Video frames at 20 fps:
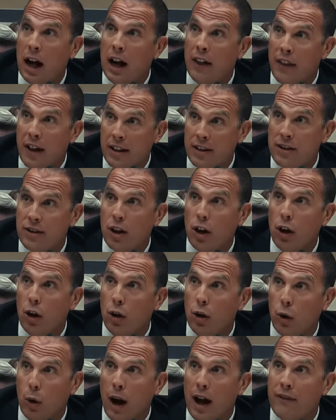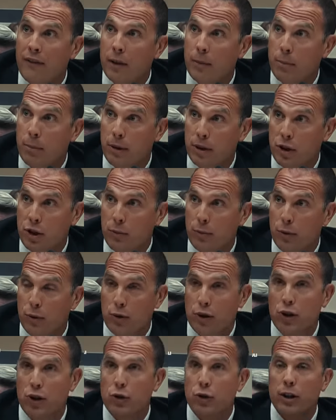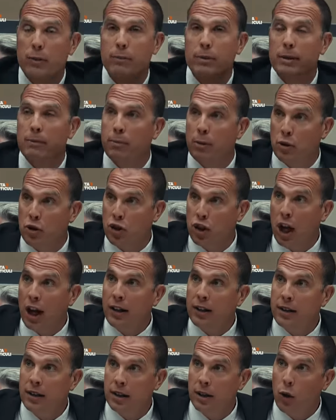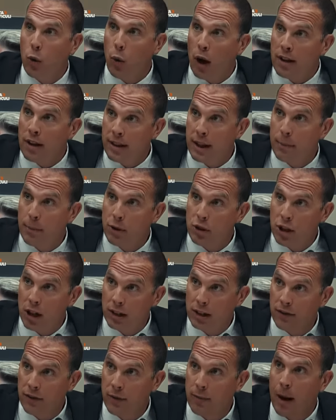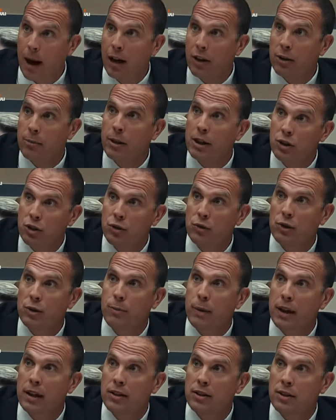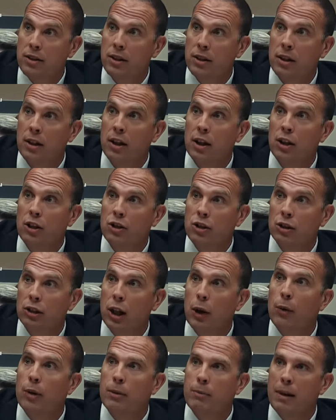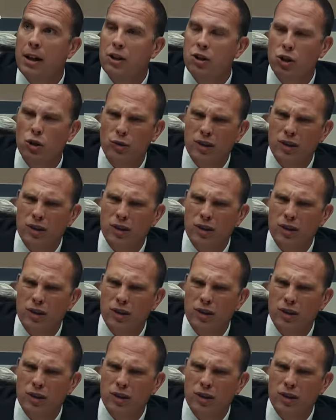that's the holographic principle. So you can be projected, quasi-projected from higher dimensional space to lower dimensional.